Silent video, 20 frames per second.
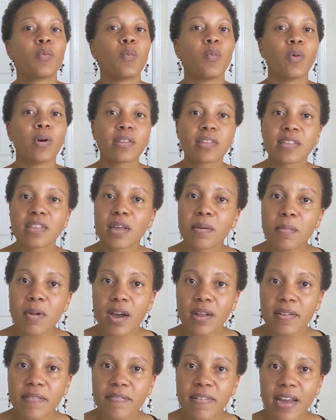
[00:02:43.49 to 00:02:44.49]
Once they
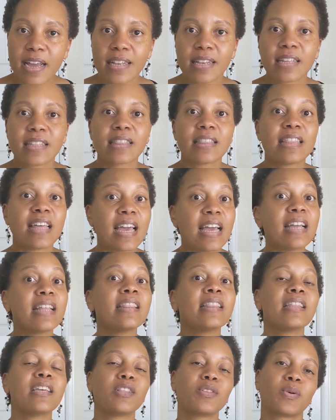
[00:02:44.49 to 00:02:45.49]
modified it,
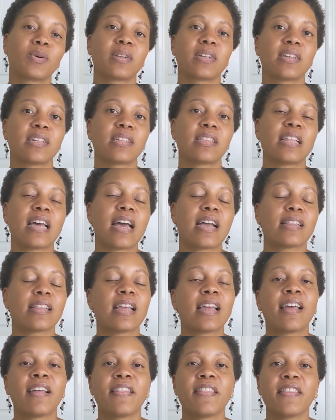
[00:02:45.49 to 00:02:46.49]
then they noticed that
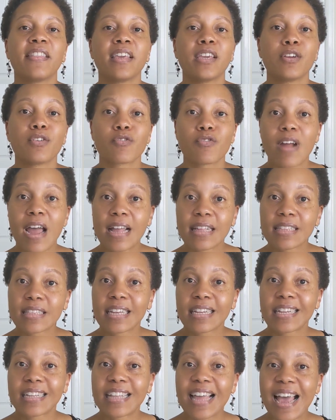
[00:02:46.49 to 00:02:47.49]
the rats
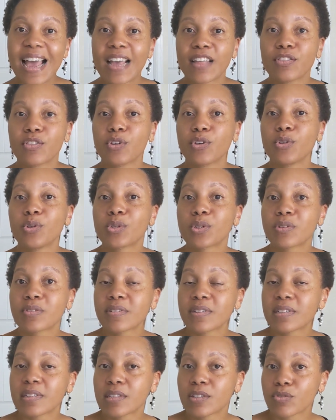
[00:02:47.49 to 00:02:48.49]
that had had the
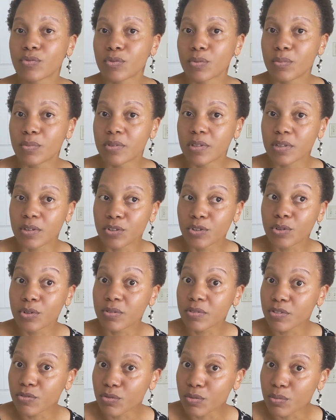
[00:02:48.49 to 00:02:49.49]
uterus
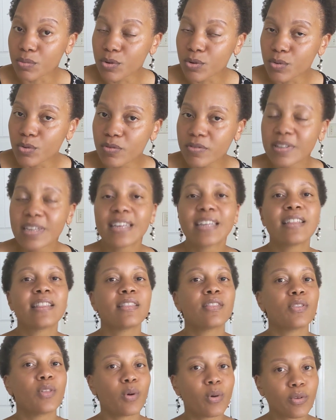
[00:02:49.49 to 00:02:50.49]
removed,
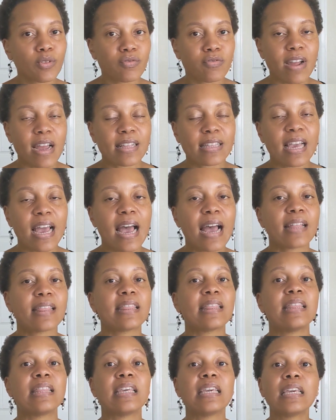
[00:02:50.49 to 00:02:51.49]
those rats
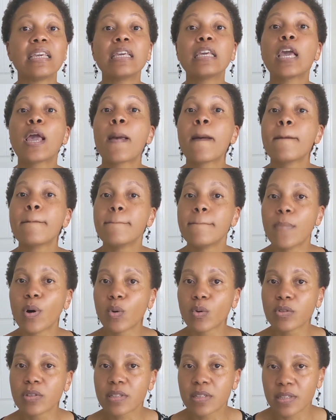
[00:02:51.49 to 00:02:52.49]
had the
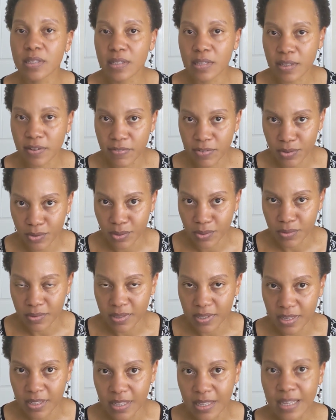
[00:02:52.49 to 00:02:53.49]
most
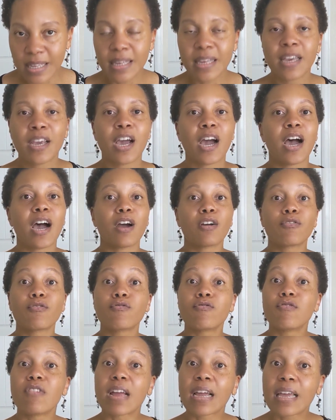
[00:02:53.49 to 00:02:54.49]
difficulty
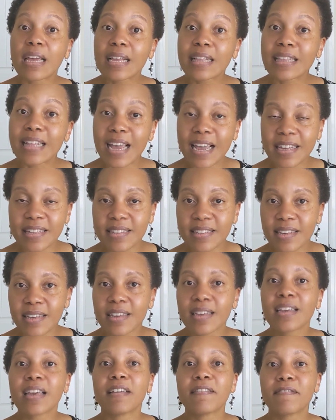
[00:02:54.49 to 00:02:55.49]

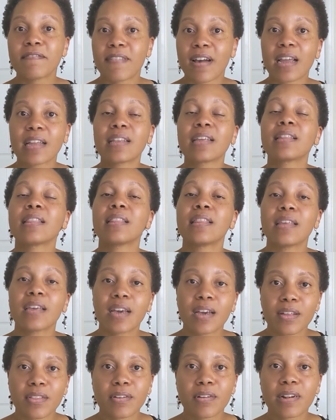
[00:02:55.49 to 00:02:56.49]
recognizing and finding the
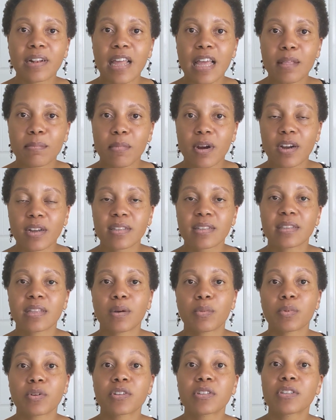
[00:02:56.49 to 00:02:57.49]
other landmarks
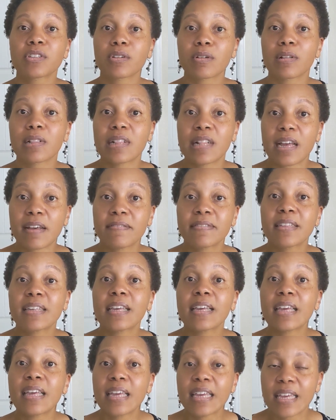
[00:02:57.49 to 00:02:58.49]
that were still
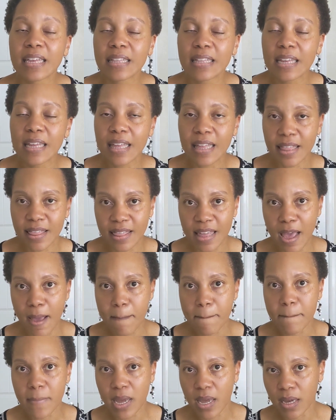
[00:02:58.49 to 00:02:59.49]
left in
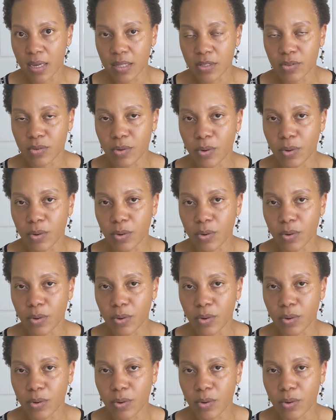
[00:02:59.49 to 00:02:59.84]
that maze.